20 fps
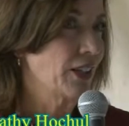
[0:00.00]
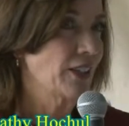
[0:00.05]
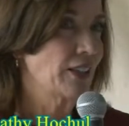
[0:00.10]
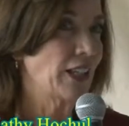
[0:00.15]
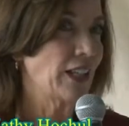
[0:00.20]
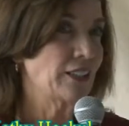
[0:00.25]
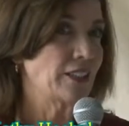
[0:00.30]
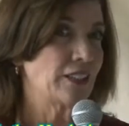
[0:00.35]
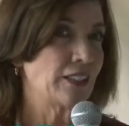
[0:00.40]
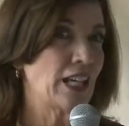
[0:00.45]

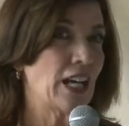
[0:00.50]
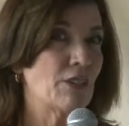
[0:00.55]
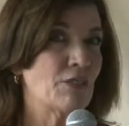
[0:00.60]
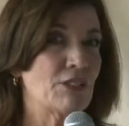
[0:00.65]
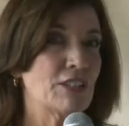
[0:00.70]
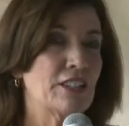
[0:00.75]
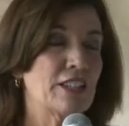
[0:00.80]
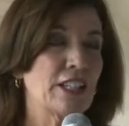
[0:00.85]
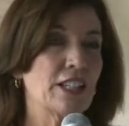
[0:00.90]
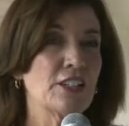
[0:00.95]
that did
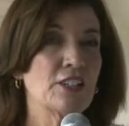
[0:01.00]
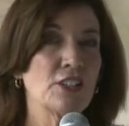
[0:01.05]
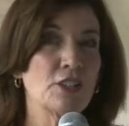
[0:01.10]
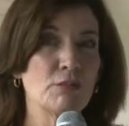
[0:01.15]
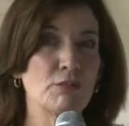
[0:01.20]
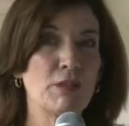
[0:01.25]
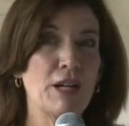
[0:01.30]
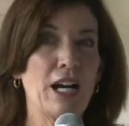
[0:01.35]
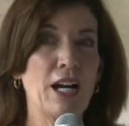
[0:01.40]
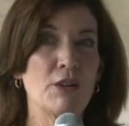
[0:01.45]
everything in their
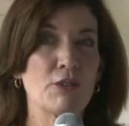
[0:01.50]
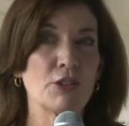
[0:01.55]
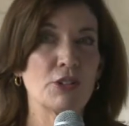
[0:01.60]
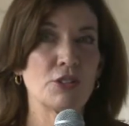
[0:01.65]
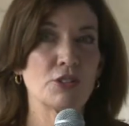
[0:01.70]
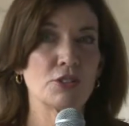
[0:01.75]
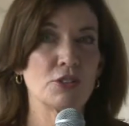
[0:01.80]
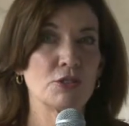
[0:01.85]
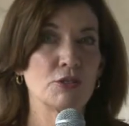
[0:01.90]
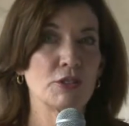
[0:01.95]
power
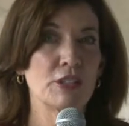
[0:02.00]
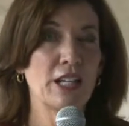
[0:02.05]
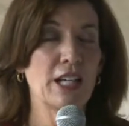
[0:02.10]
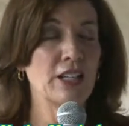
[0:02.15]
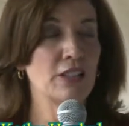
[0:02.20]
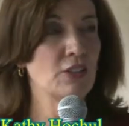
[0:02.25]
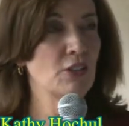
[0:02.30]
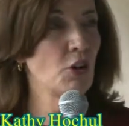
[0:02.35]
to get